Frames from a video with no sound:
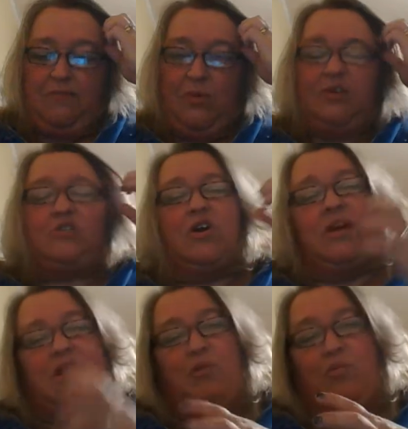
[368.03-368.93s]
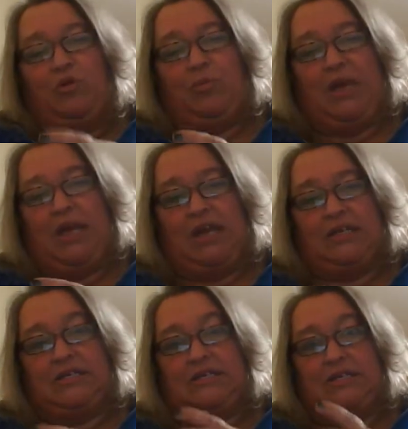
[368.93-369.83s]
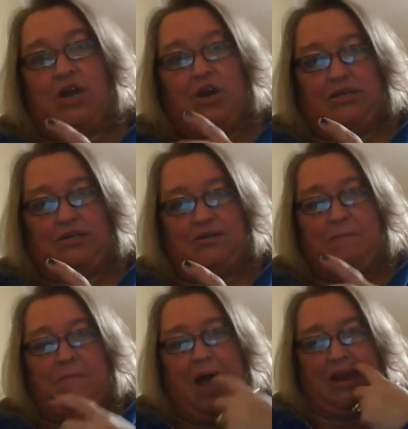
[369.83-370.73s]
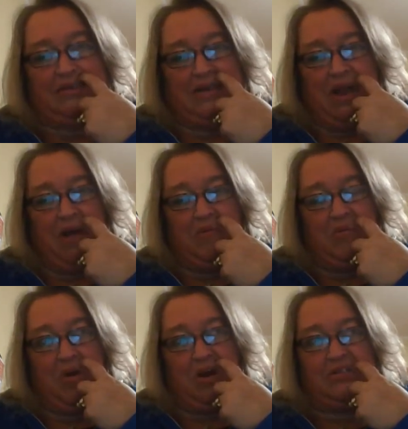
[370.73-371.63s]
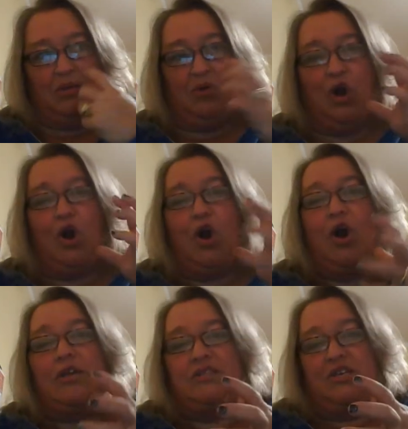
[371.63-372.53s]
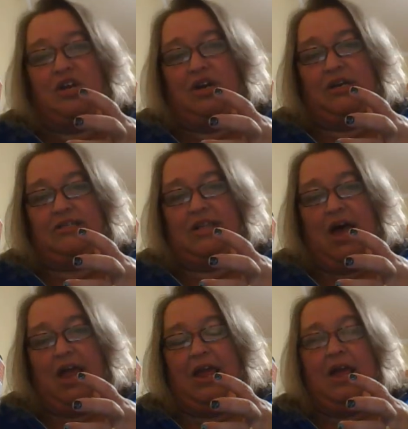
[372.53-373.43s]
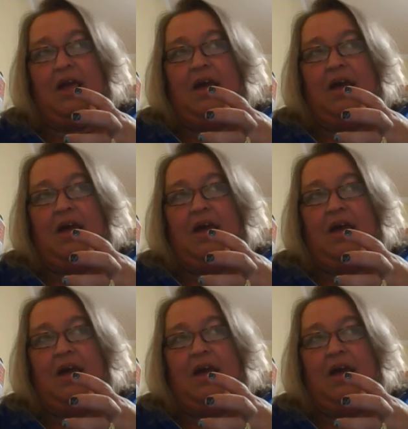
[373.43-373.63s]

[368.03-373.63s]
But we start getting a real peek into Sarah's mind and how it works and where her insecurities lie.